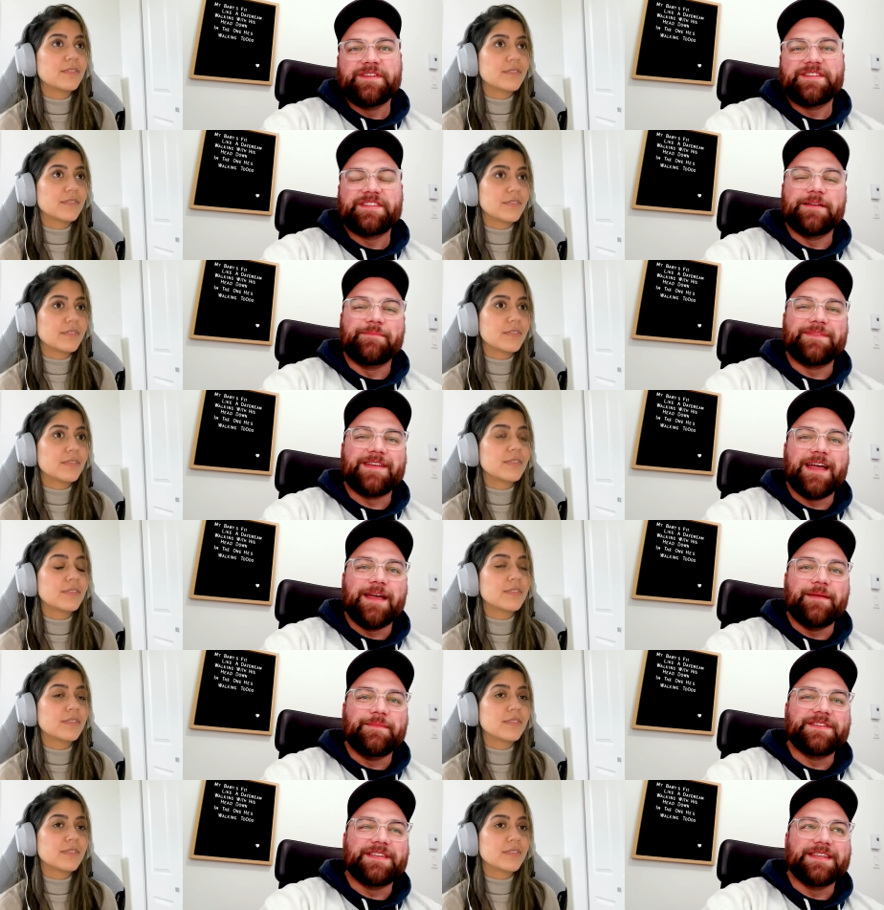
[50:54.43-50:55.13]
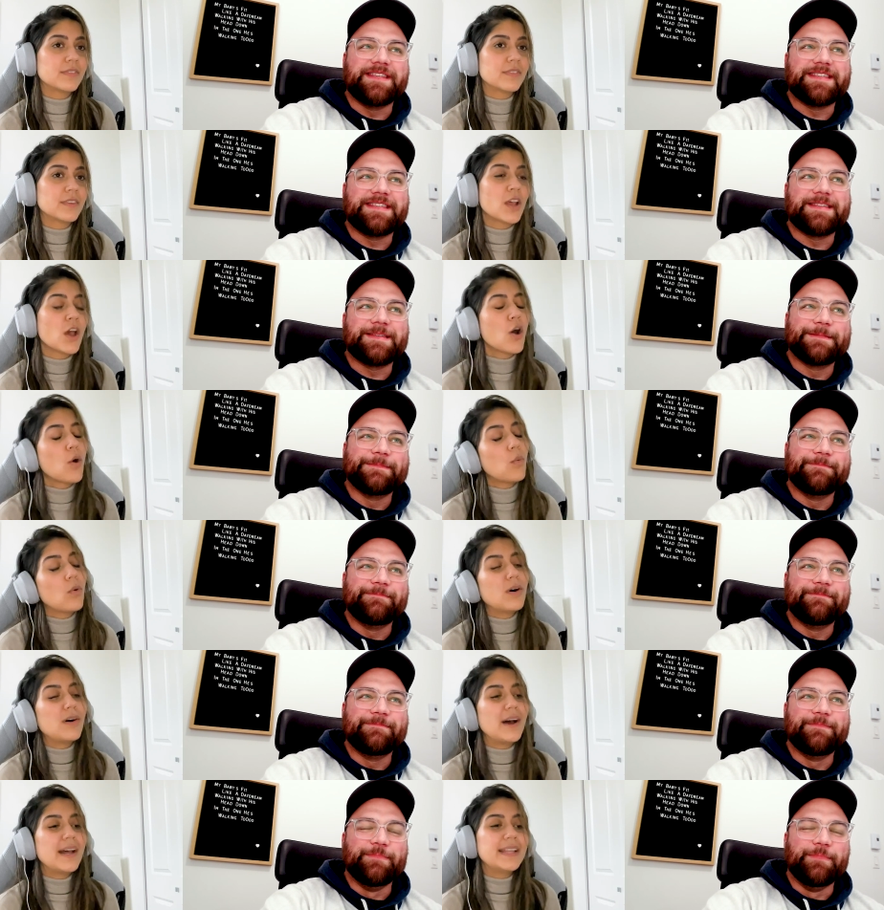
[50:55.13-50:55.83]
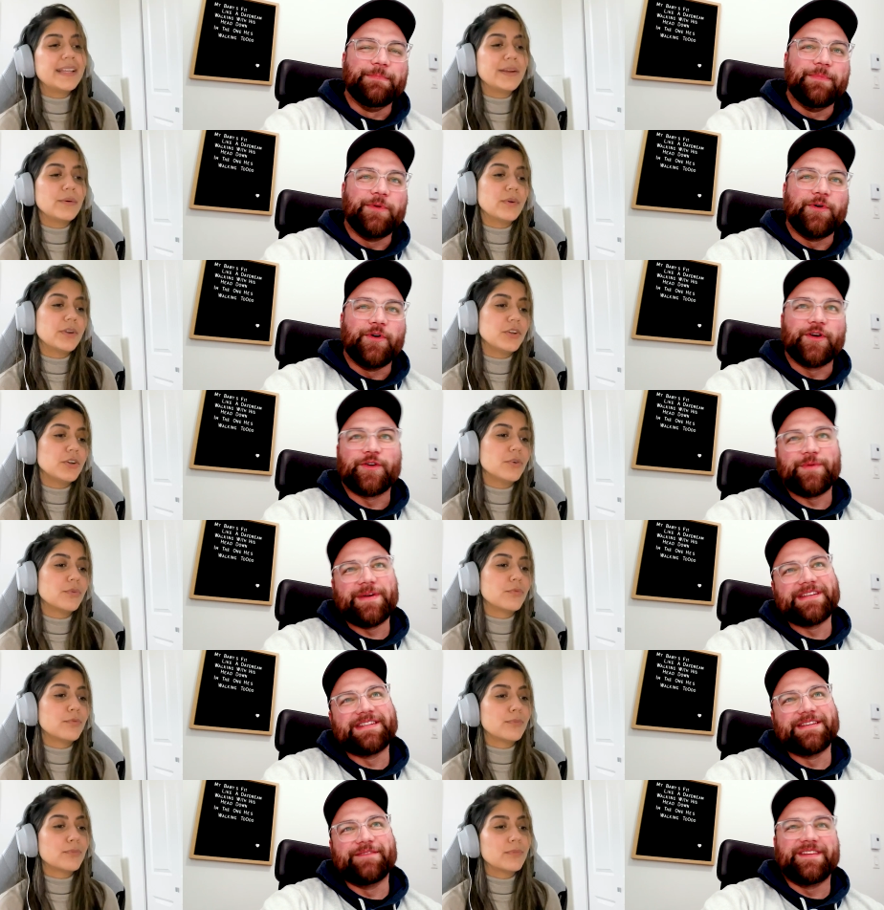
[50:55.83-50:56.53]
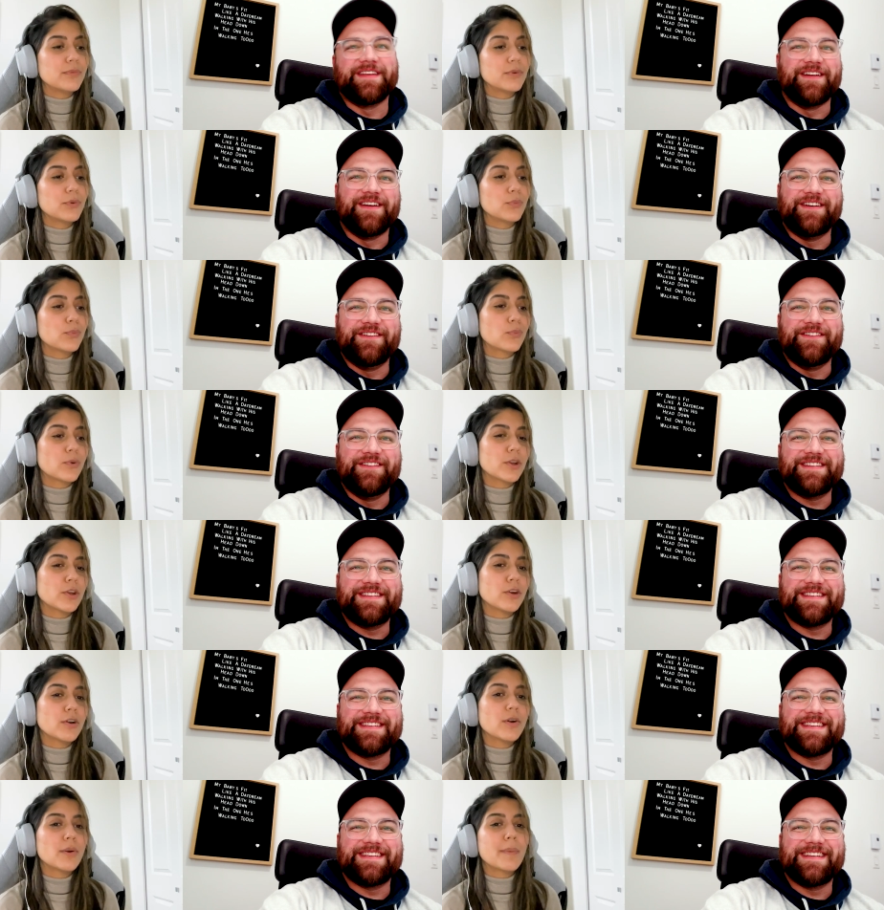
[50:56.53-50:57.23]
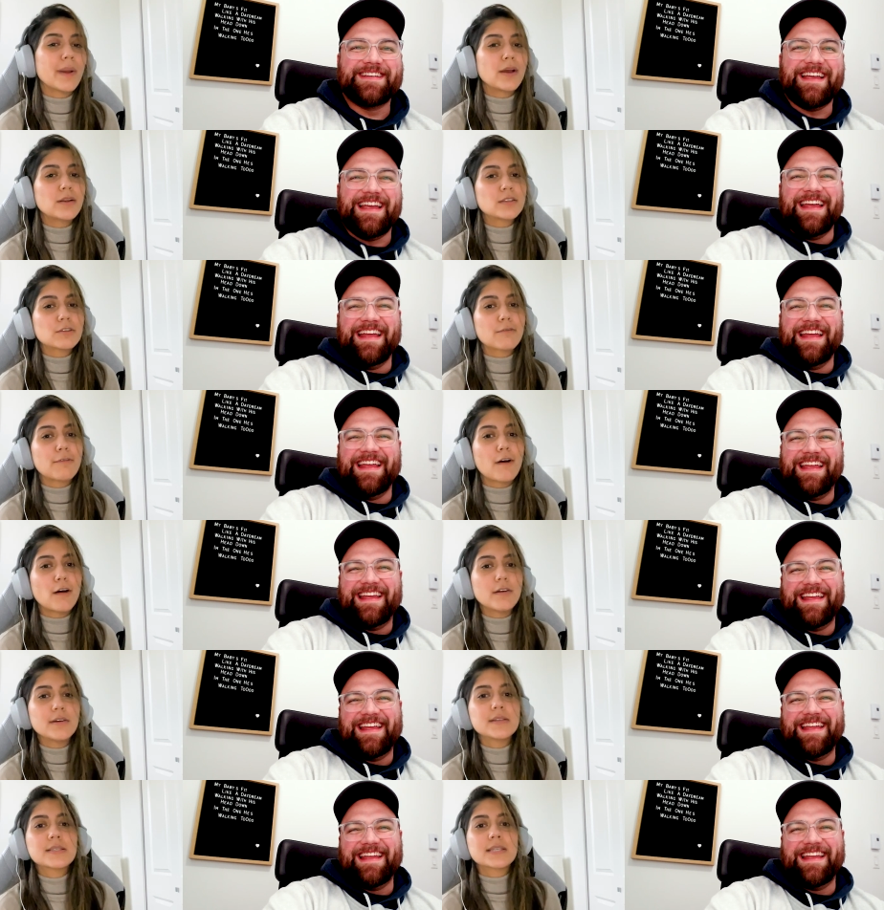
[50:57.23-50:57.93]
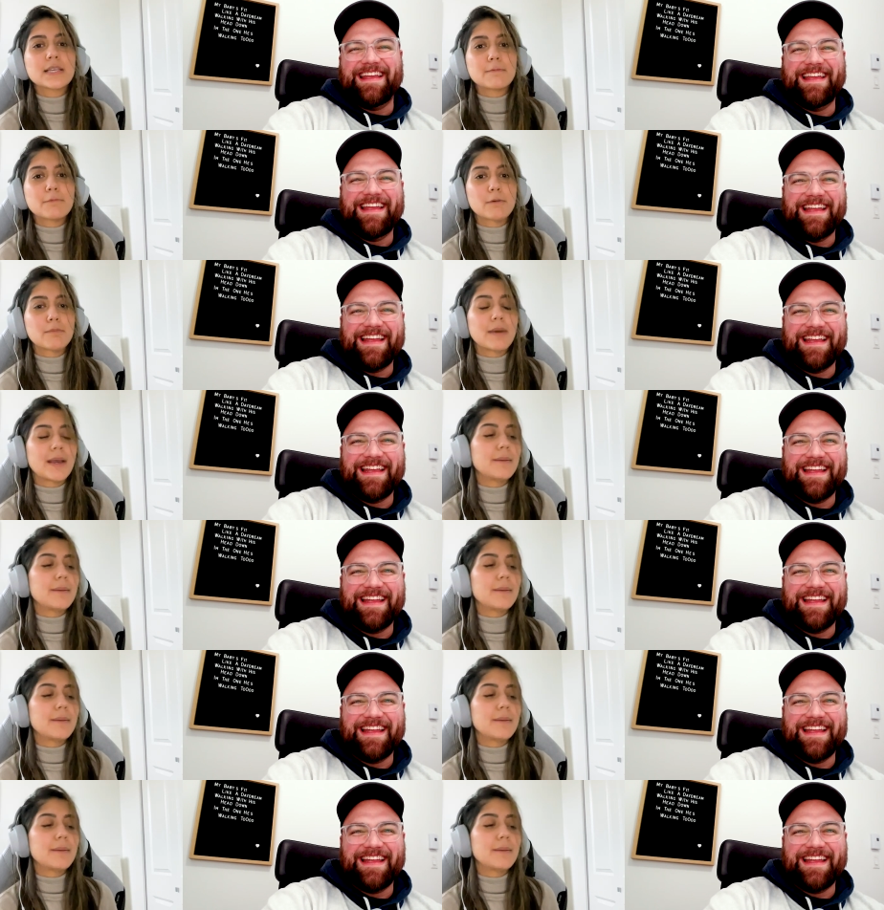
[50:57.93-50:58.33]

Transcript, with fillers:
Speaker 1: sometimes it's well i
Speaker 2: think when you're when you're about to fall asleep it might